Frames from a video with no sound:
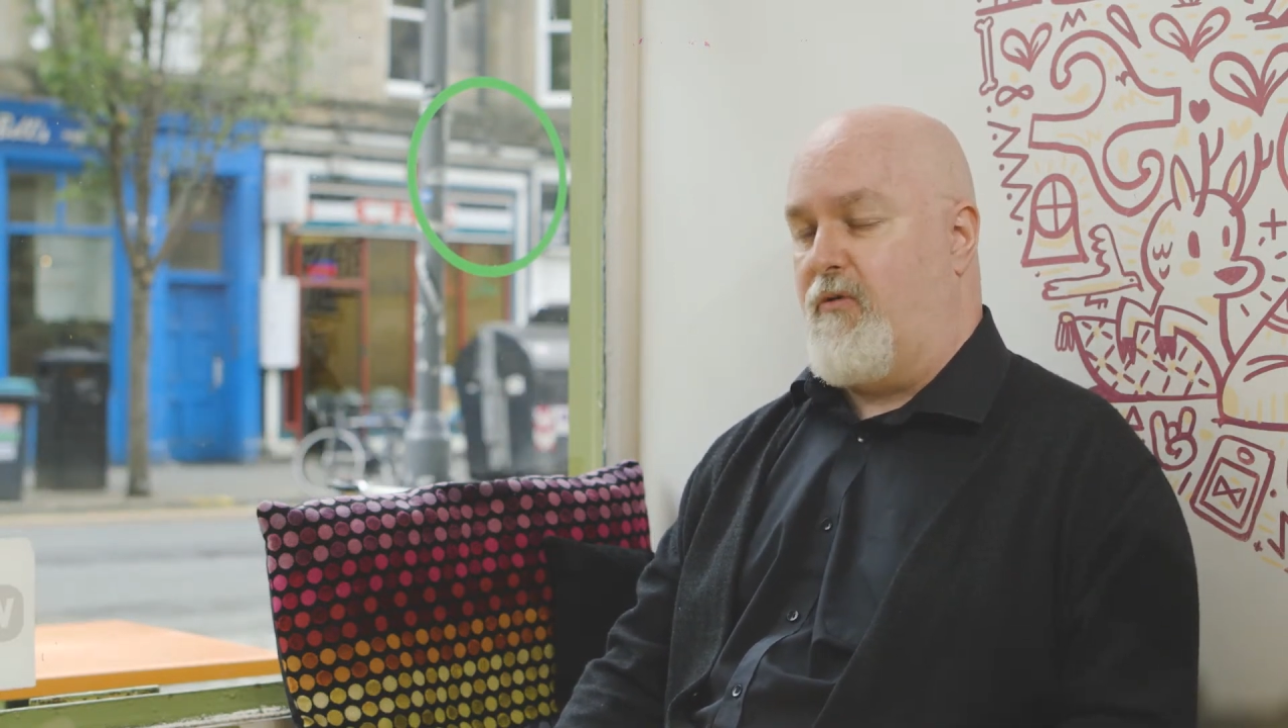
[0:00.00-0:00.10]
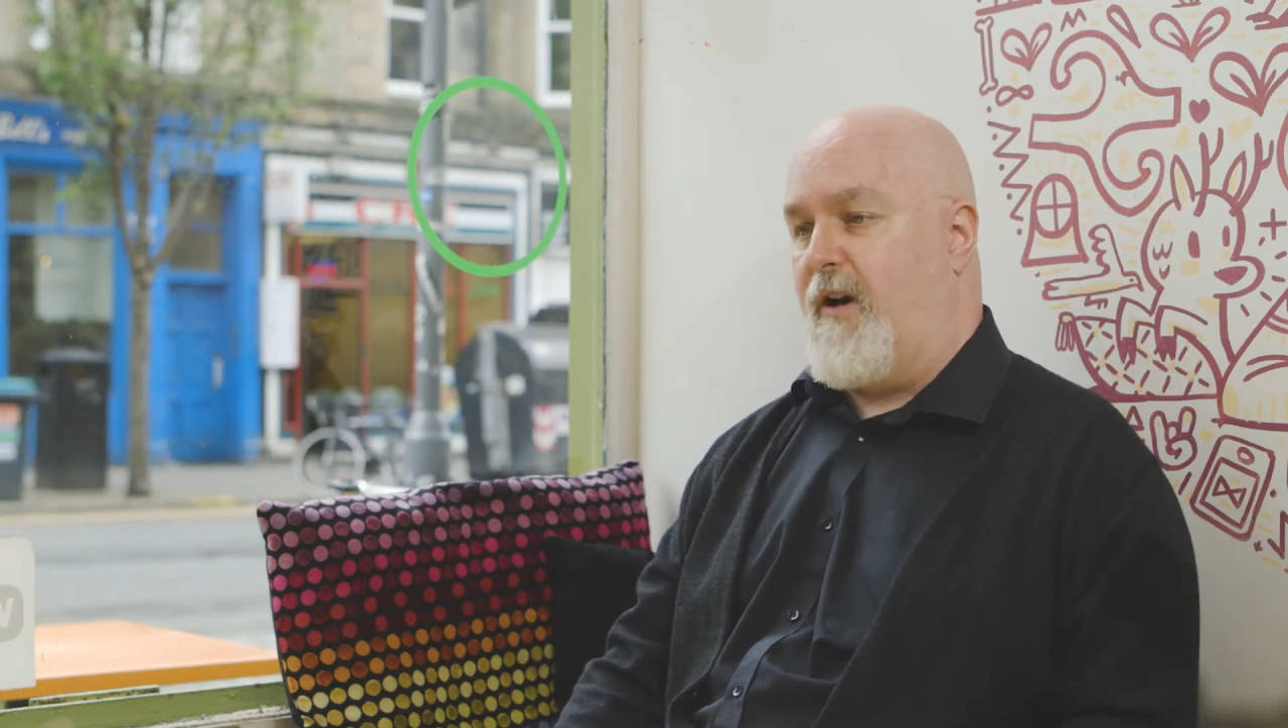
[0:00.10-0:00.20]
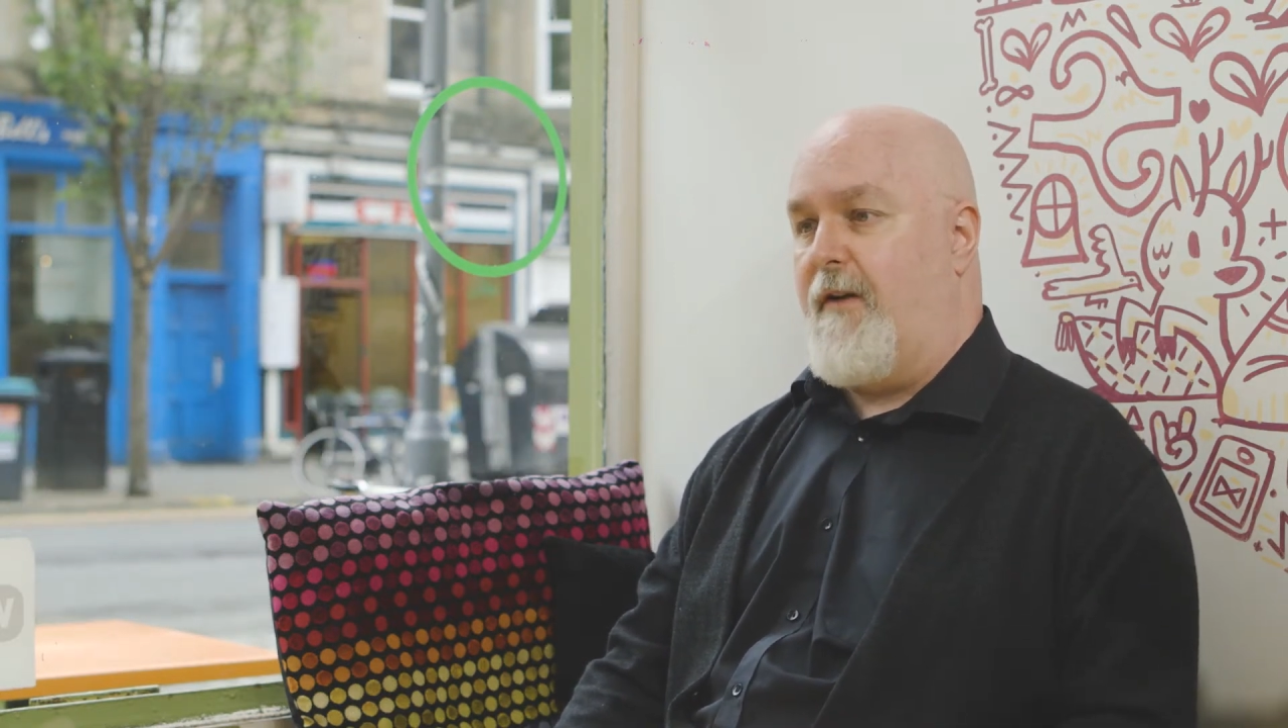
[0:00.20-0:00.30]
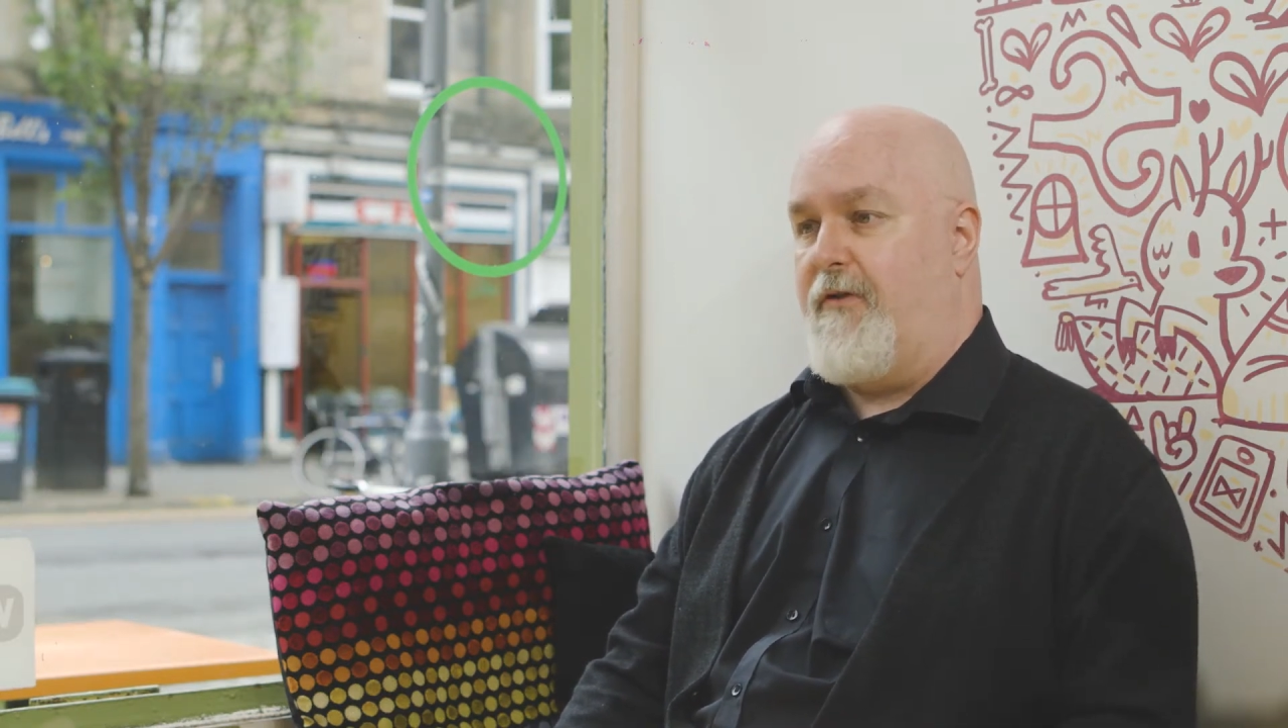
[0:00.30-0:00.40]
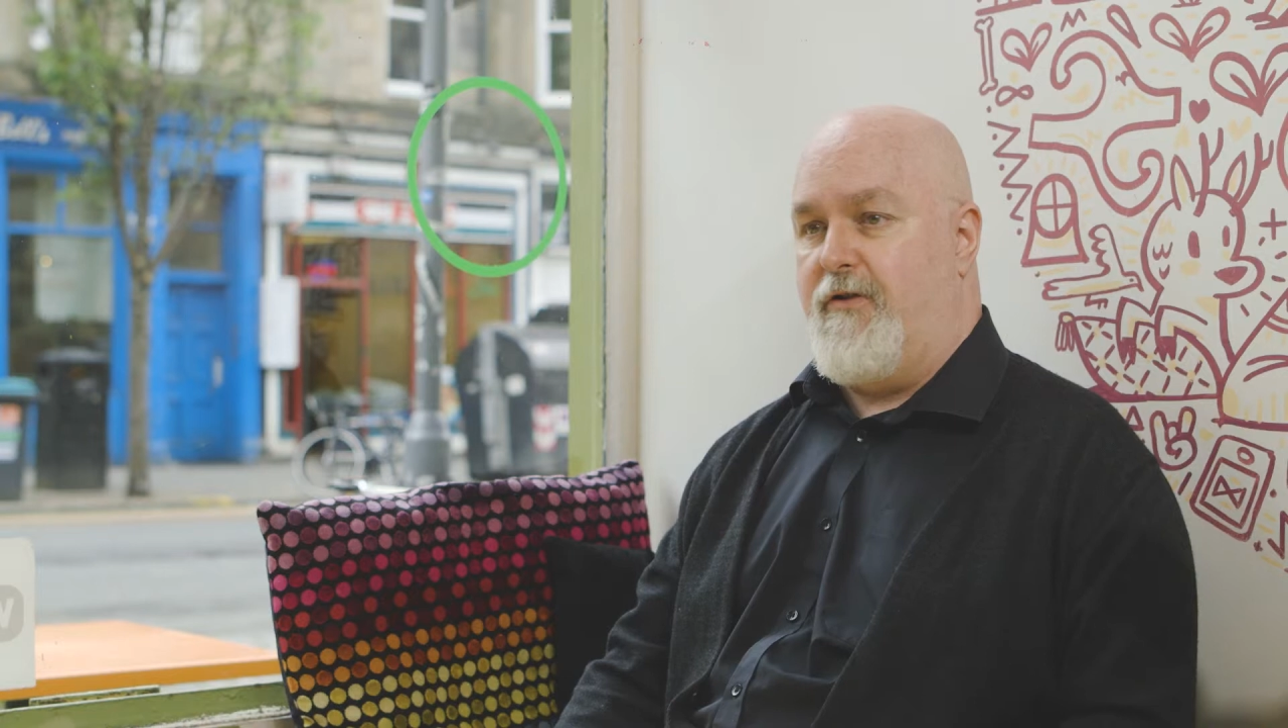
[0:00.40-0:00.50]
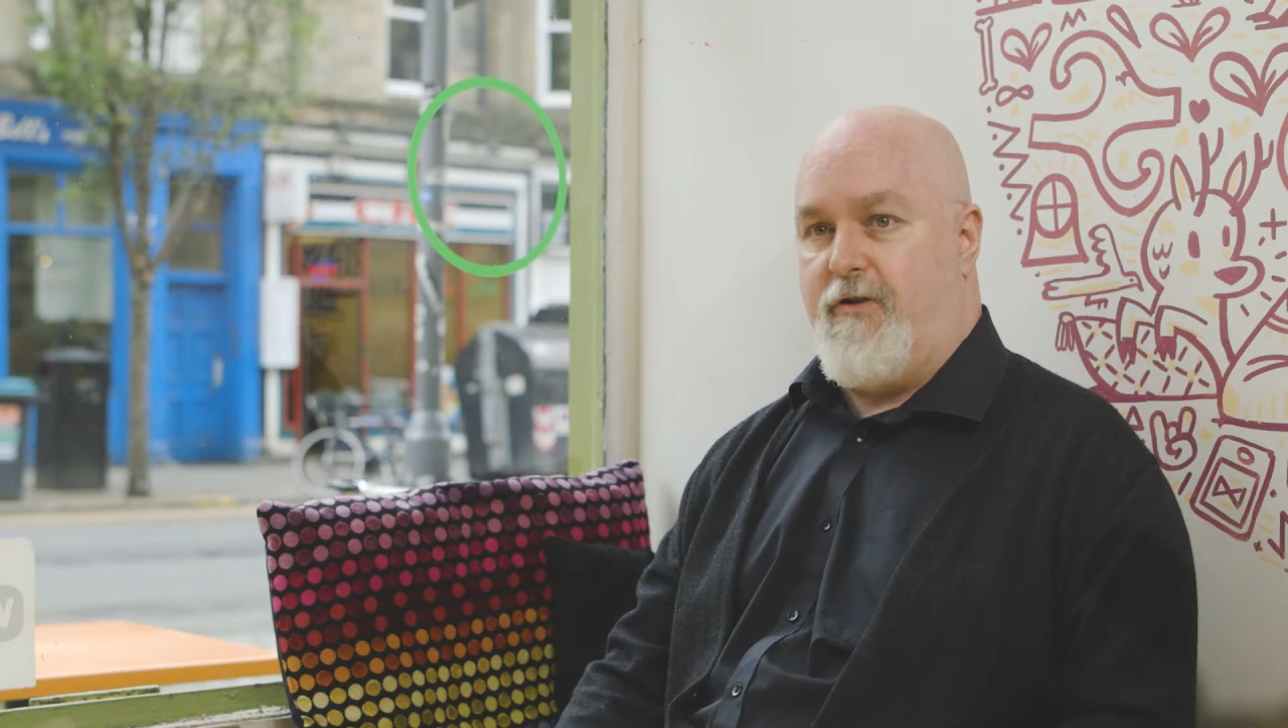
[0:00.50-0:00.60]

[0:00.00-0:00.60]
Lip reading: rather than